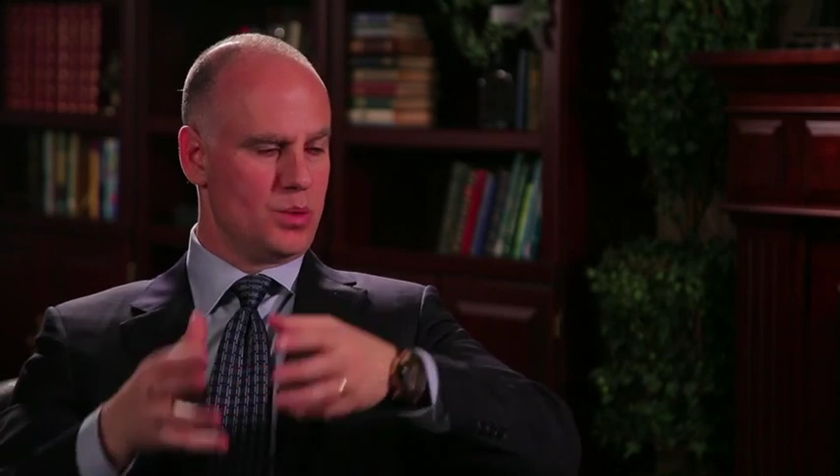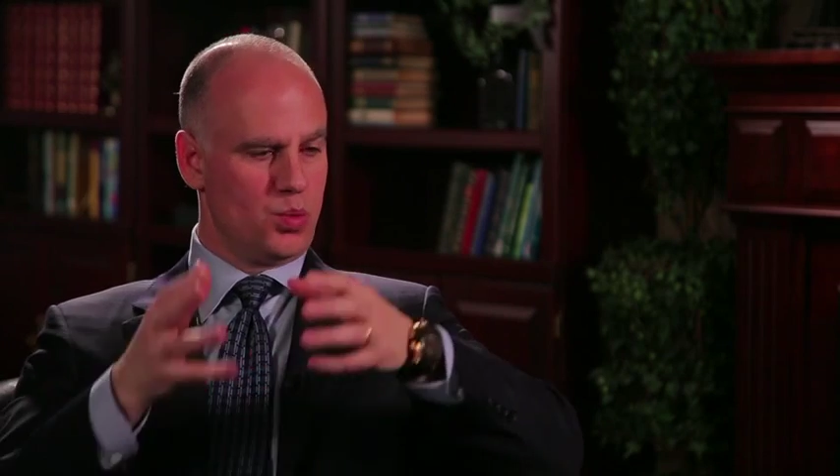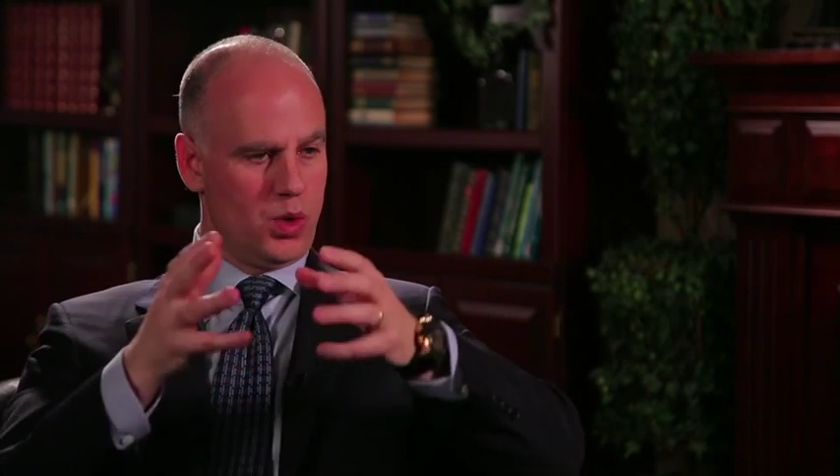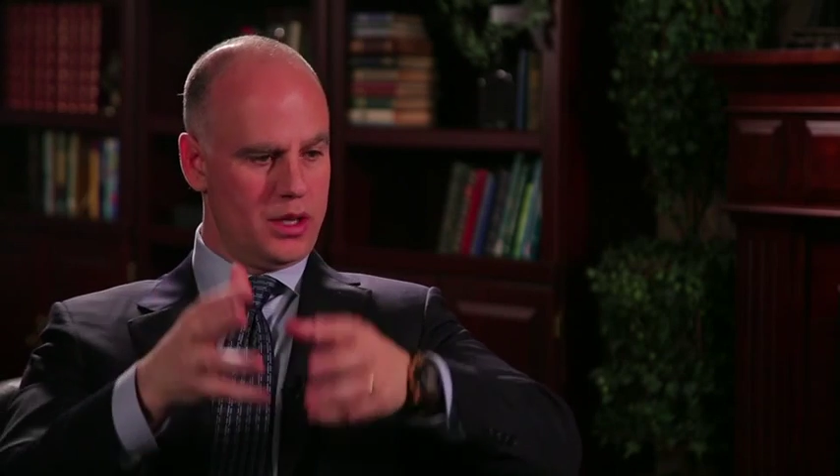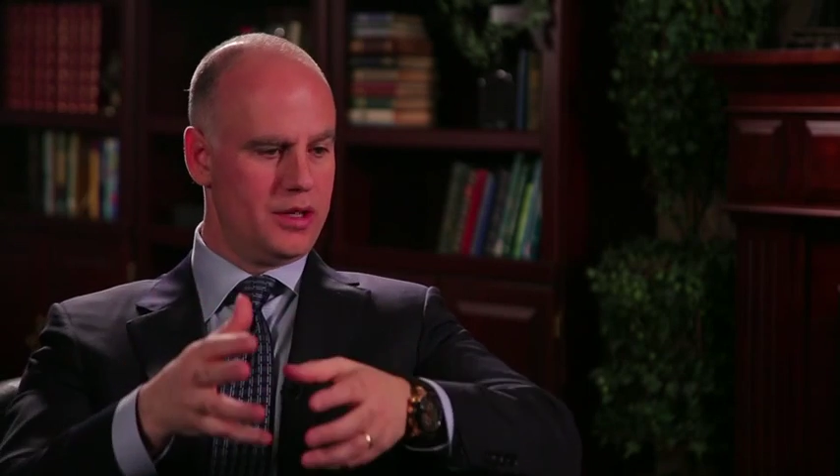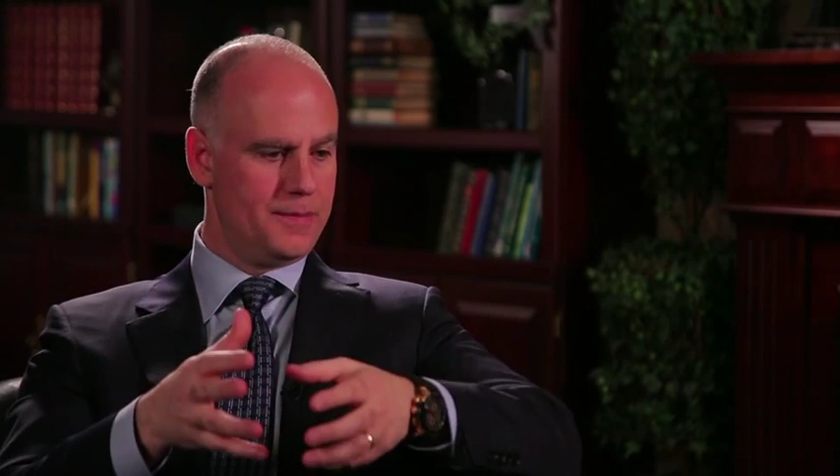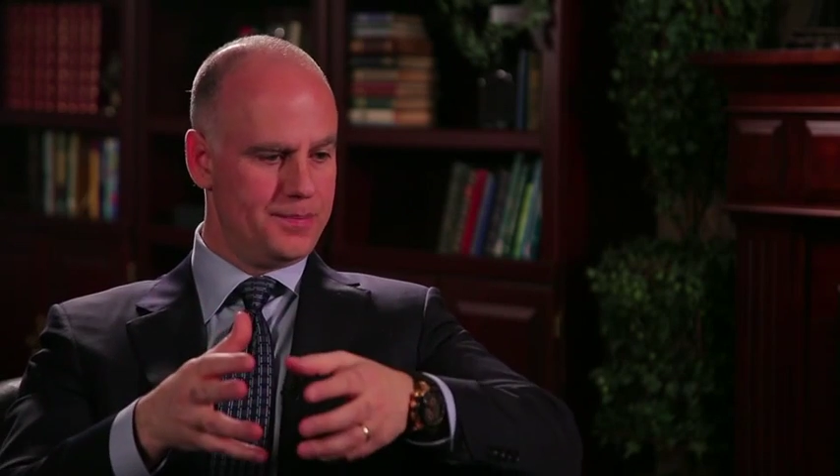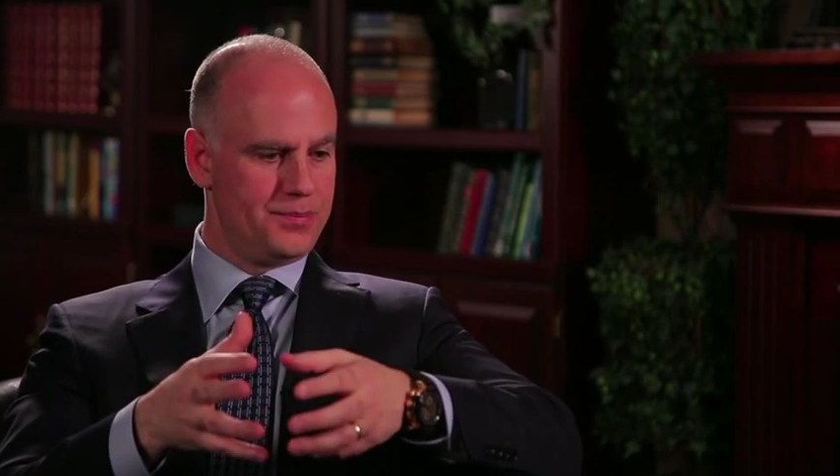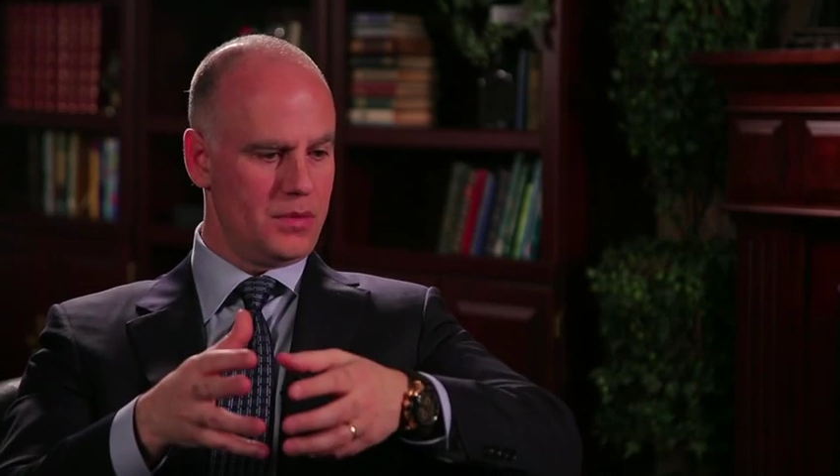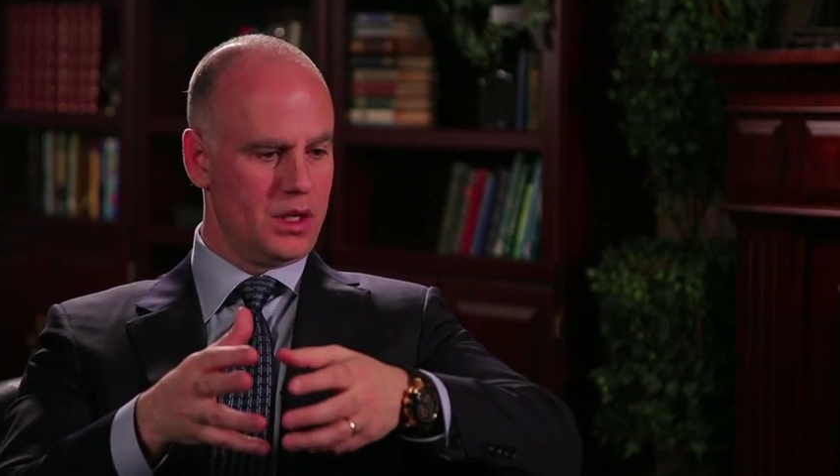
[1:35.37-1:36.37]
And one of
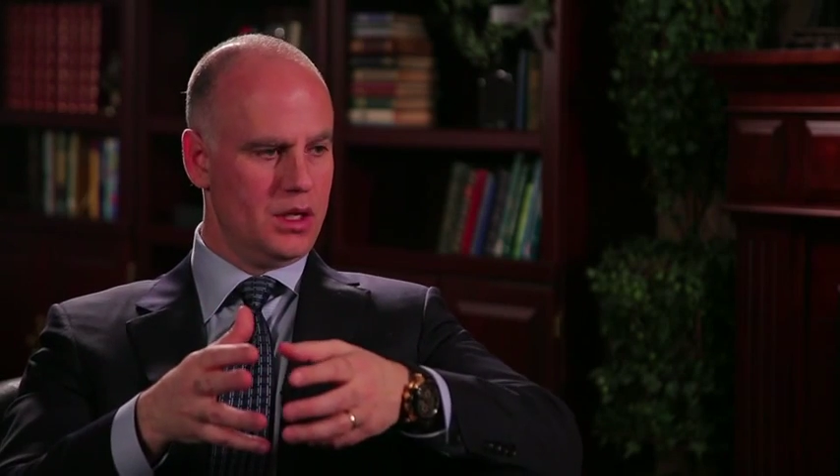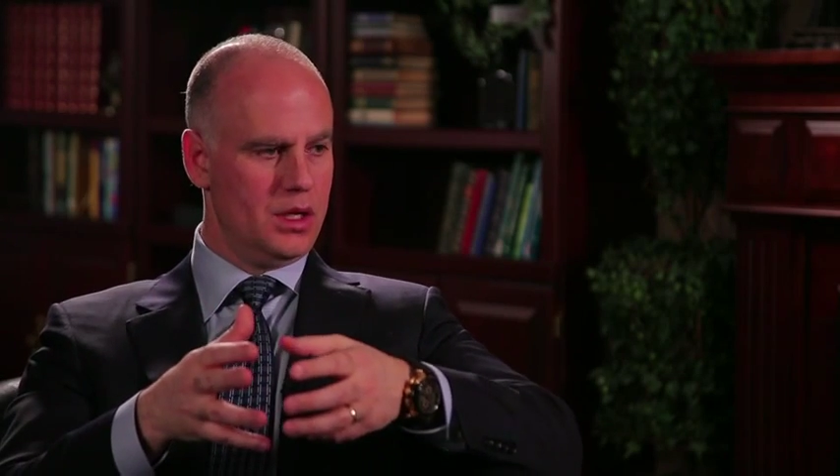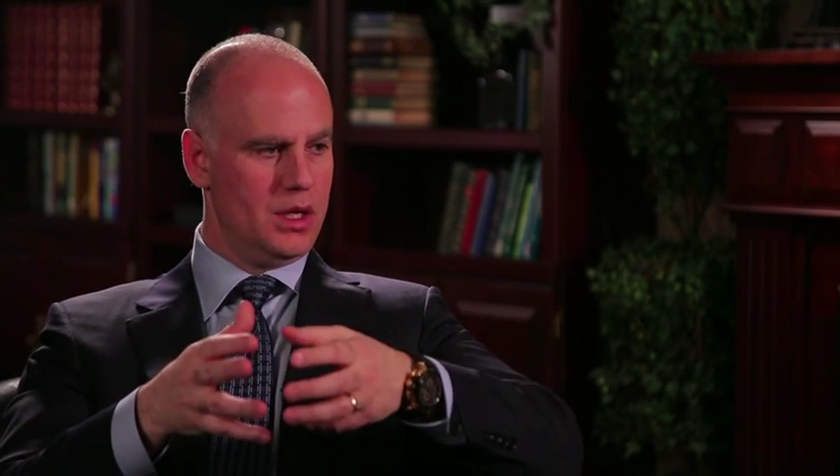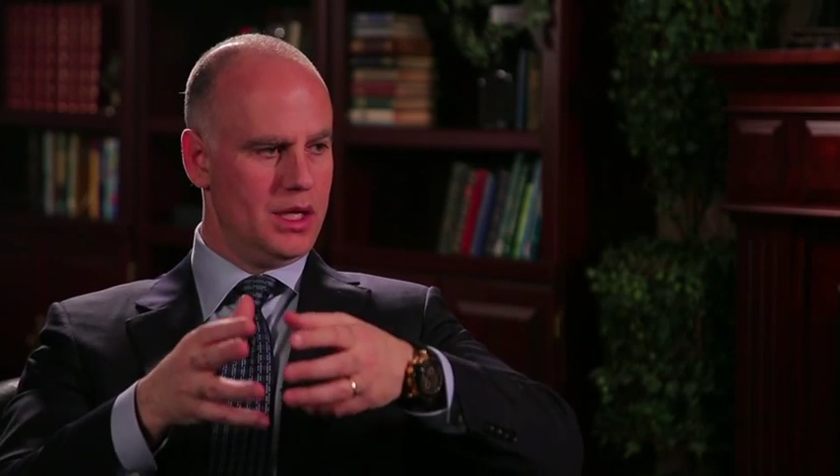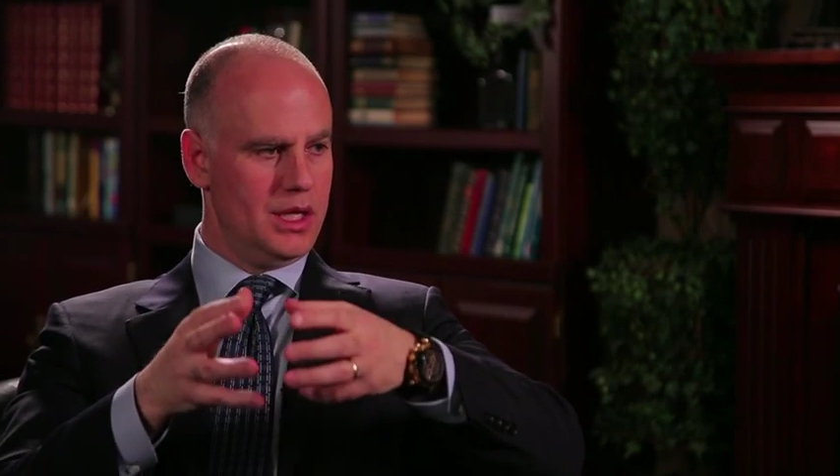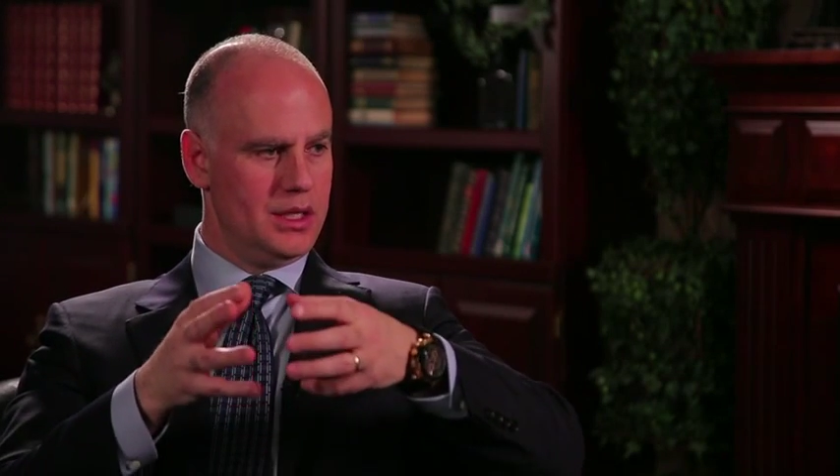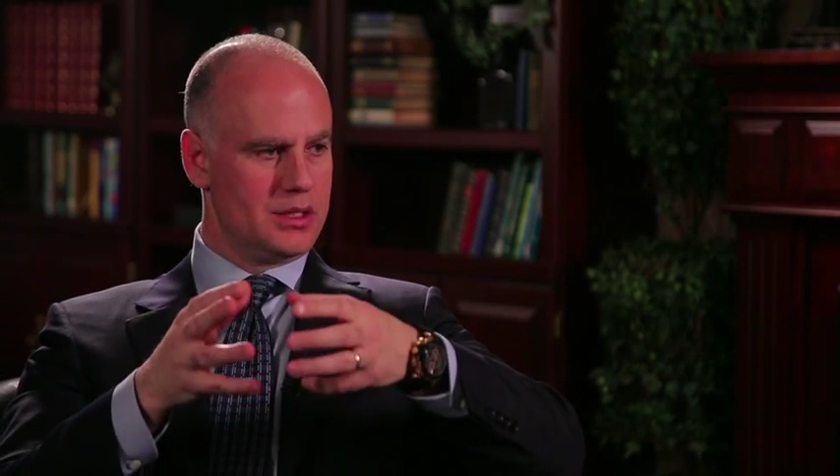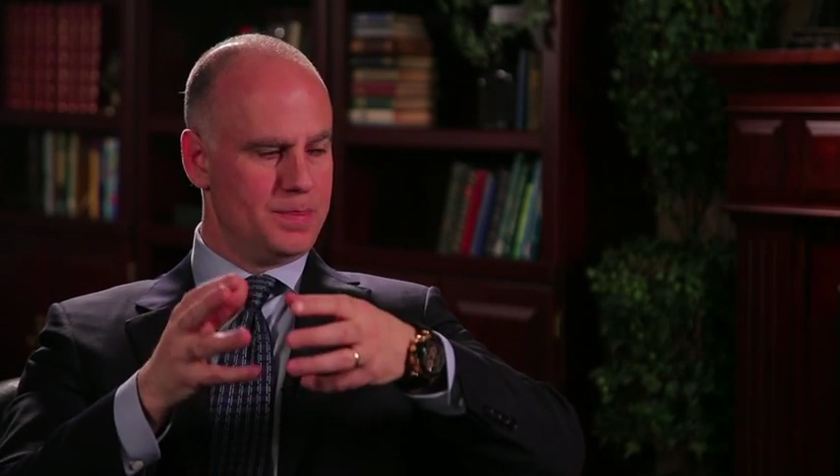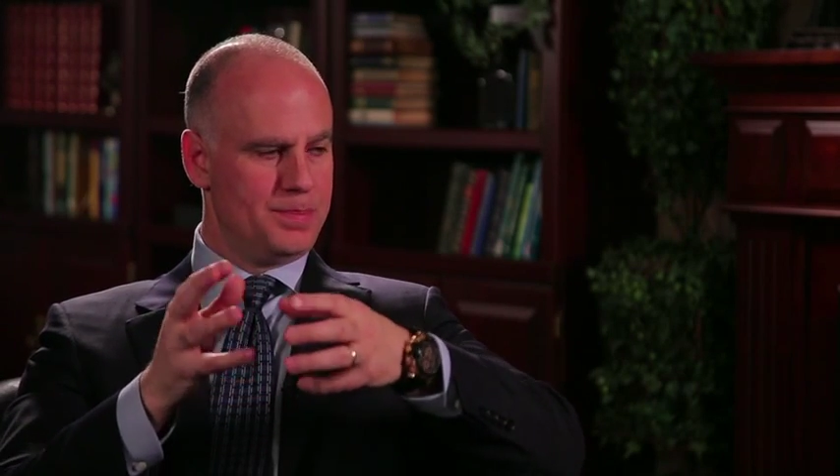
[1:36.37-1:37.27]
them is